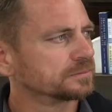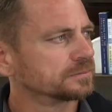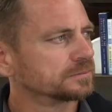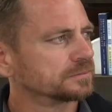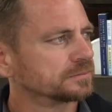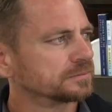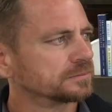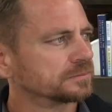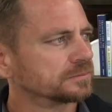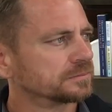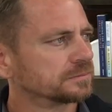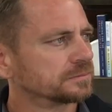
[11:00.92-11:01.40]

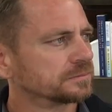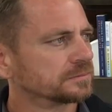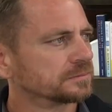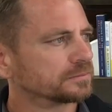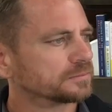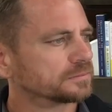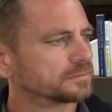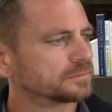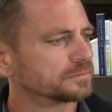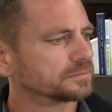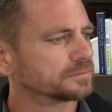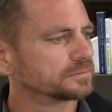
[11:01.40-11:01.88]

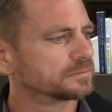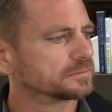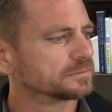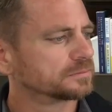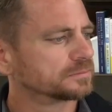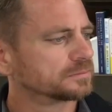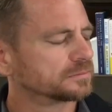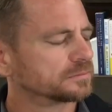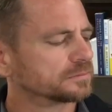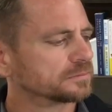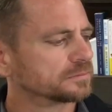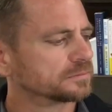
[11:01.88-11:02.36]

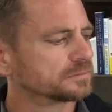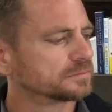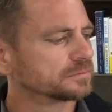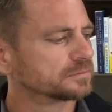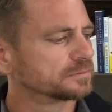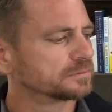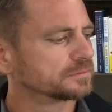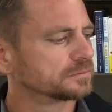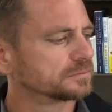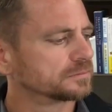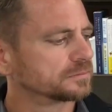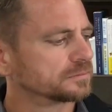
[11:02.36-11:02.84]

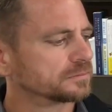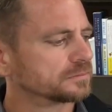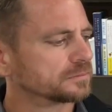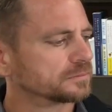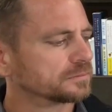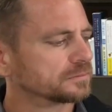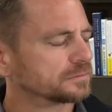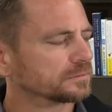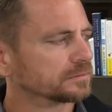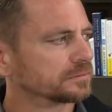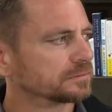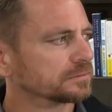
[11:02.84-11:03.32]

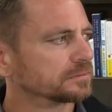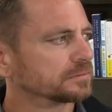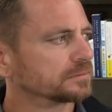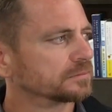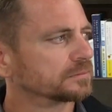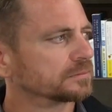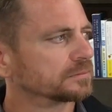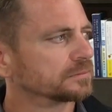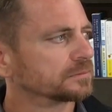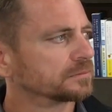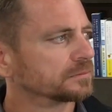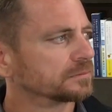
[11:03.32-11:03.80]

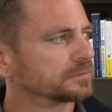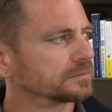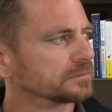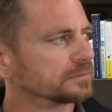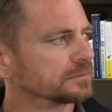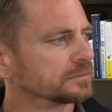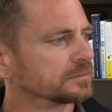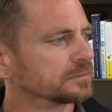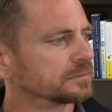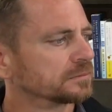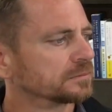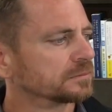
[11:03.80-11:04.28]

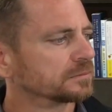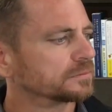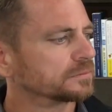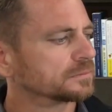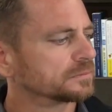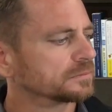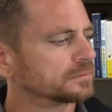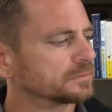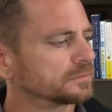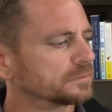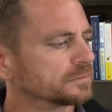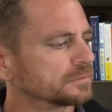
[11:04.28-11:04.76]

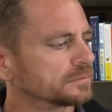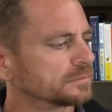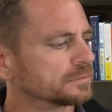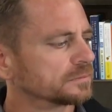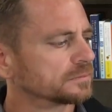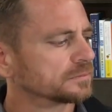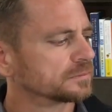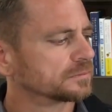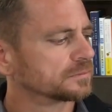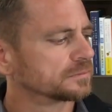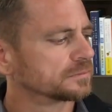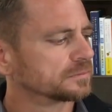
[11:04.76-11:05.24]

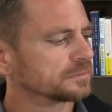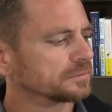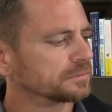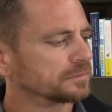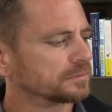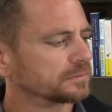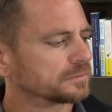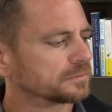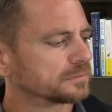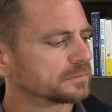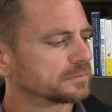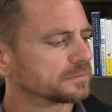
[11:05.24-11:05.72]

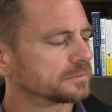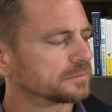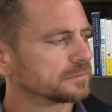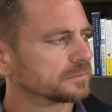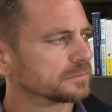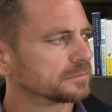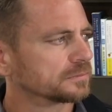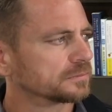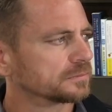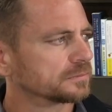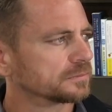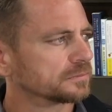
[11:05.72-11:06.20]

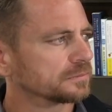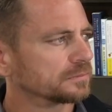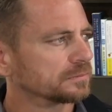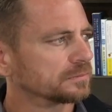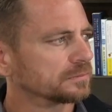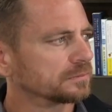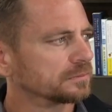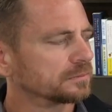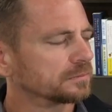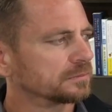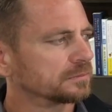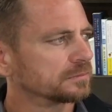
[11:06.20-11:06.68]

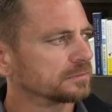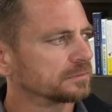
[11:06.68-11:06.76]
No words are spoken by the person on screen.